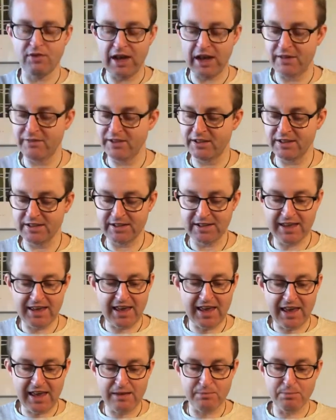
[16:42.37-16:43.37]
I will
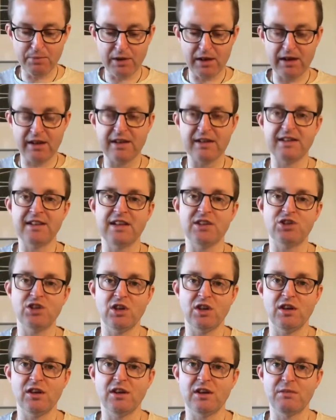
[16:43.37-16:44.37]
keep that
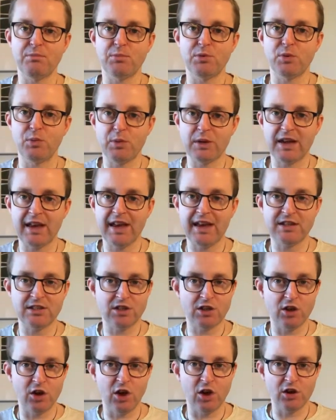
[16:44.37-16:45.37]

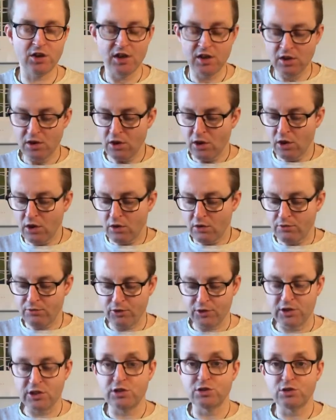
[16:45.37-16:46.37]
propagator on
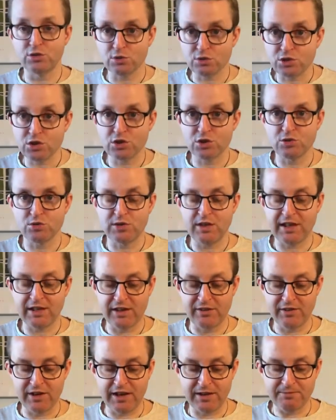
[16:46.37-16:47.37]
for the roots to
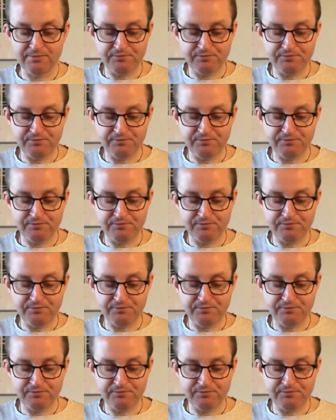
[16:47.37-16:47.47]
deliver,